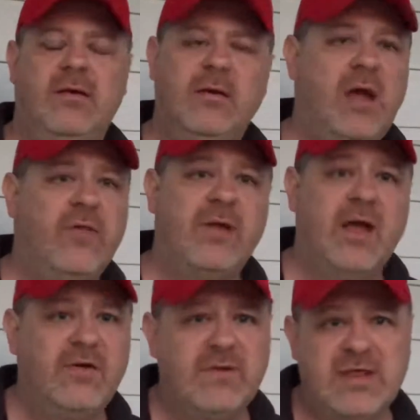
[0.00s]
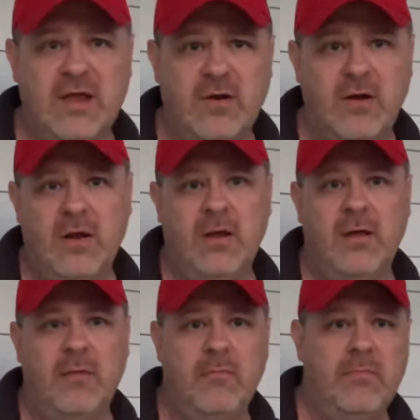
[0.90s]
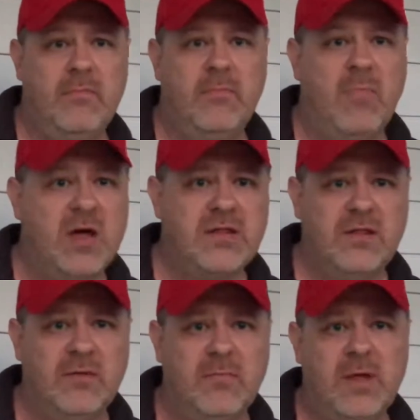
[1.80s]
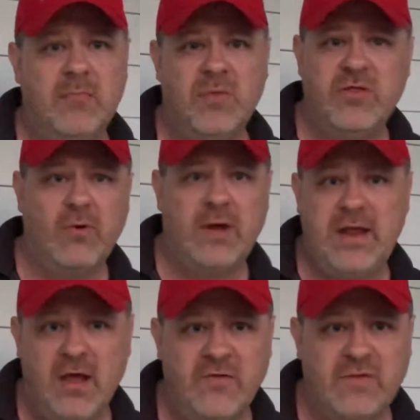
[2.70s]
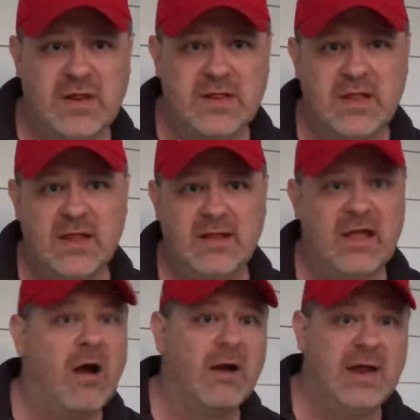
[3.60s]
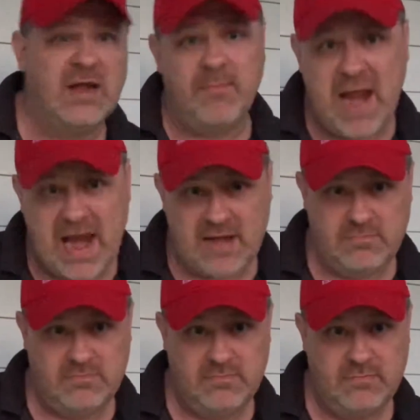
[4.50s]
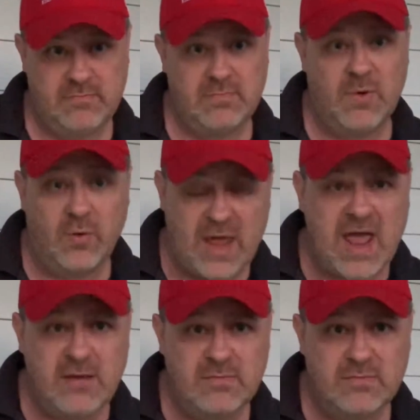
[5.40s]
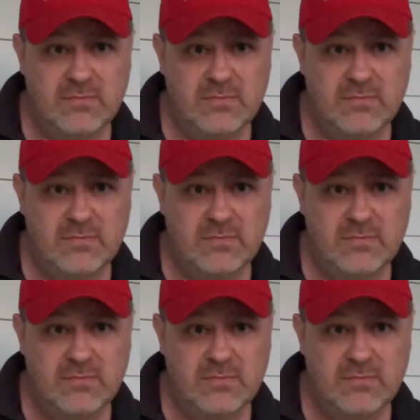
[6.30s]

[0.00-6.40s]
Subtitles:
There are other countries that are Muslim majority countries that aren't in the ban. Okay?